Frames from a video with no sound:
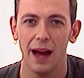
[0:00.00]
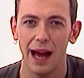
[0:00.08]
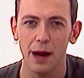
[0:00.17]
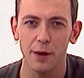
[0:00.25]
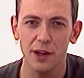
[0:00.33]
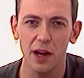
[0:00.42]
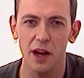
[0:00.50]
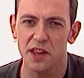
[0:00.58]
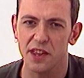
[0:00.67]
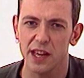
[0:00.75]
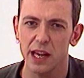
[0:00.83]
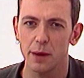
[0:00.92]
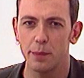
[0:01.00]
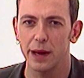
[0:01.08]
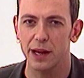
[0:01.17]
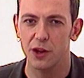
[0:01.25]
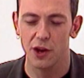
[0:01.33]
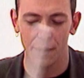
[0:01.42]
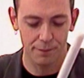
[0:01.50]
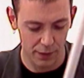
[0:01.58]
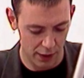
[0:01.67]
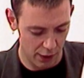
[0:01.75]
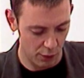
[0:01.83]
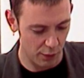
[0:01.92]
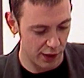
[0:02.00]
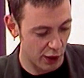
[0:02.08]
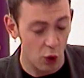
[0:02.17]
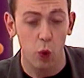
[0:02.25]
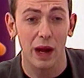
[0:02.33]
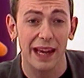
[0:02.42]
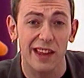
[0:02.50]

How can I see a picture with a quick